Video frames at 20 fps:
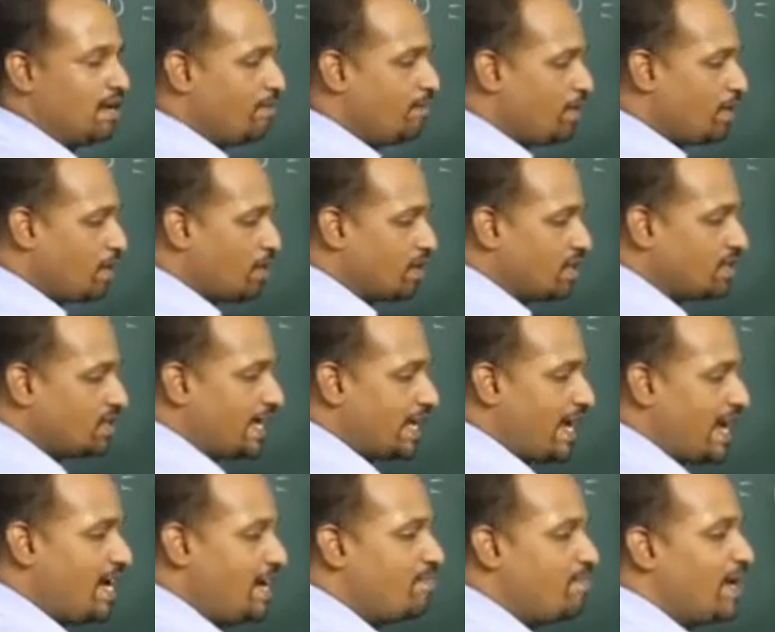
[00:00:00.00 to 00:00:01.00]
because
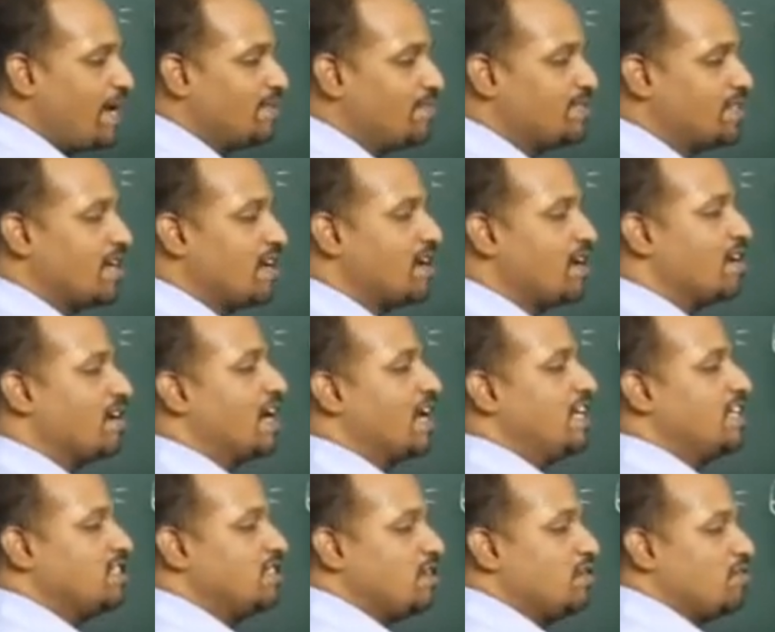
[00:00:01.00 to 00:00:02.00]
8 by epsilon naught
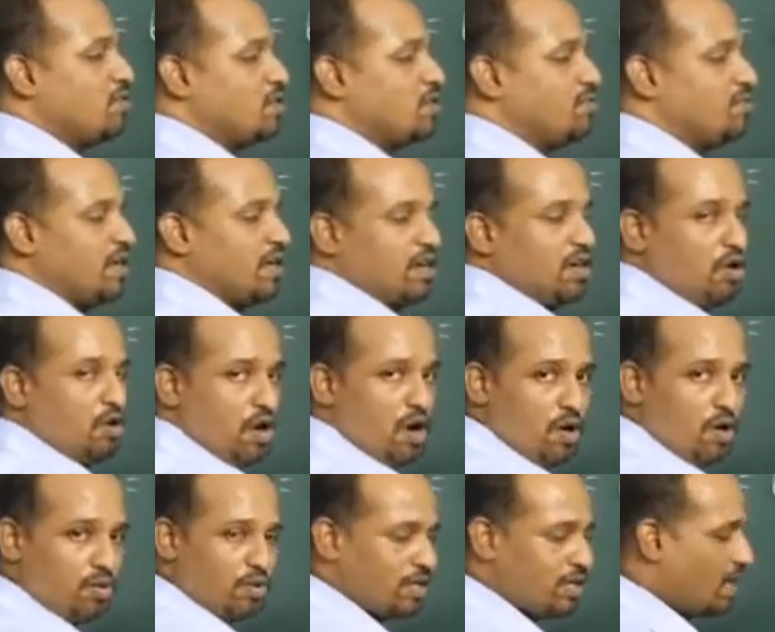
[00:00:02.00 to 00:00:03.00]
lines of force will go
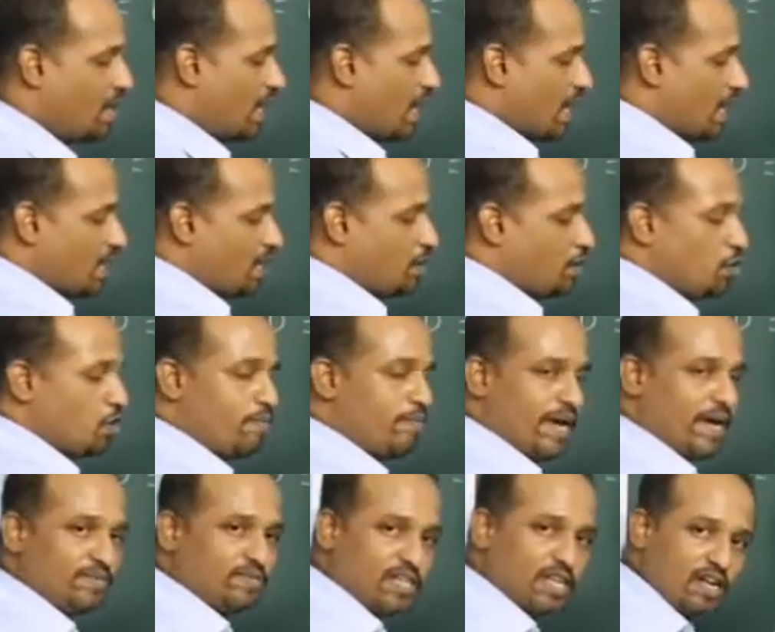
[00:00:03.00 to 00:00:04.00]
out and 2 by
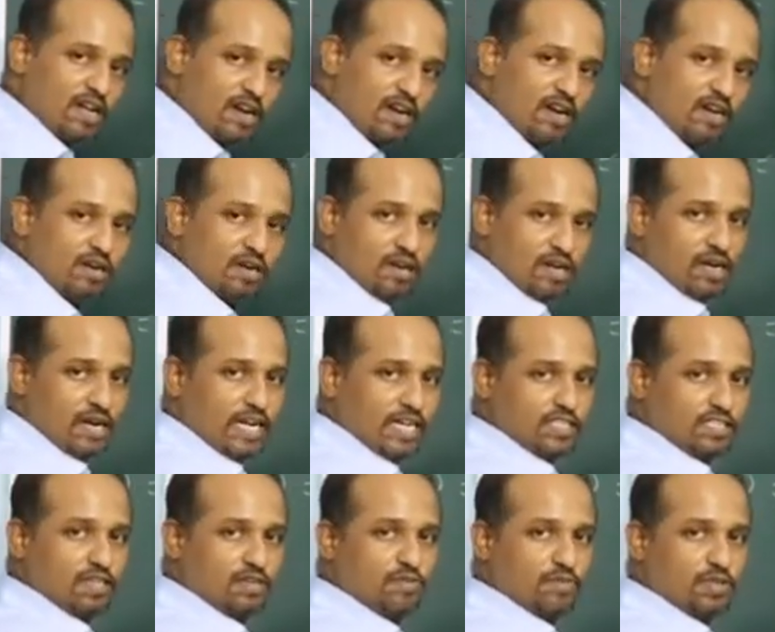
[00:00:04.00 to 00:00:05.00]
epsilon naught
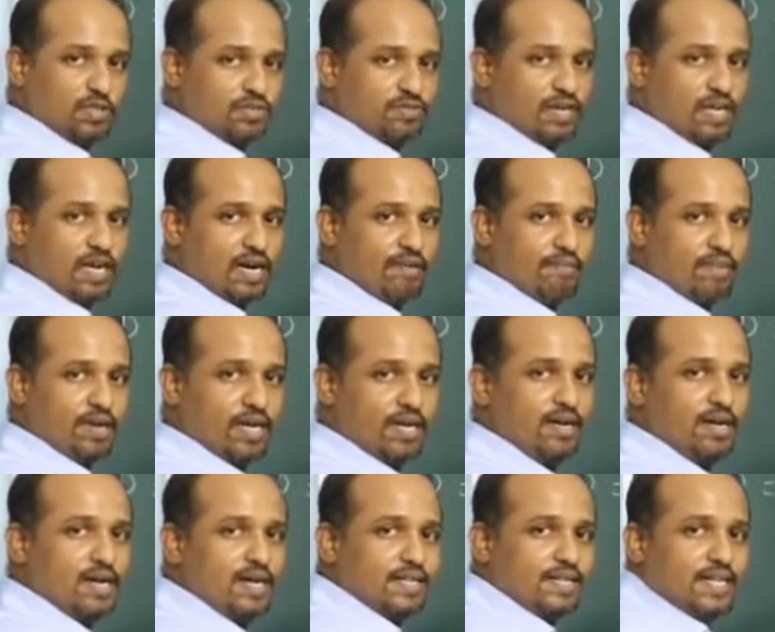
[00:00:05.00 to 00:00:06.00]
lines of force will come in,